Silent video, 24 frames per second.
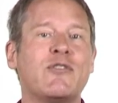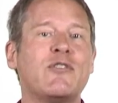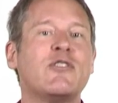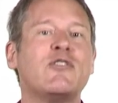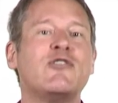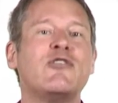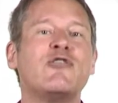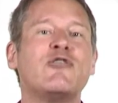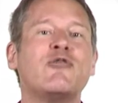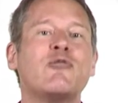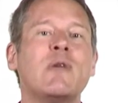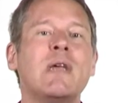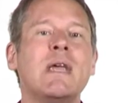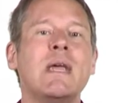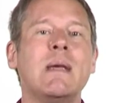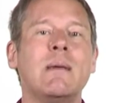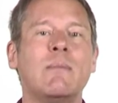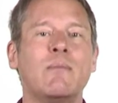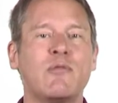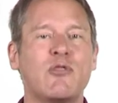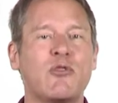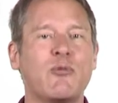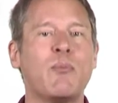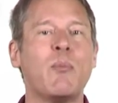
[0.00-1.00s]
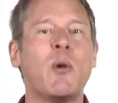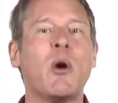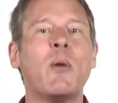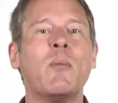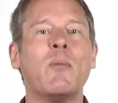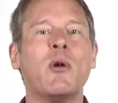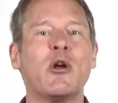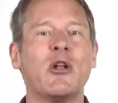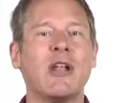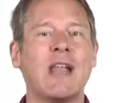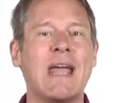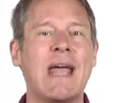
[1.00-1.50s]
The streams
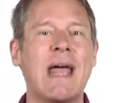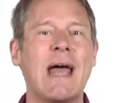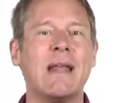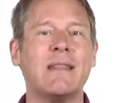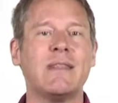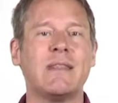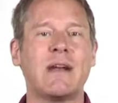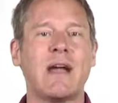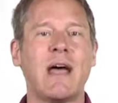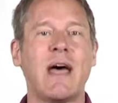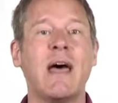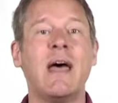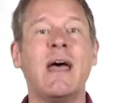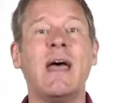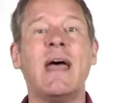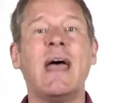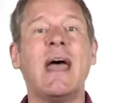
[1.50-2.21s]
murmur Leandra,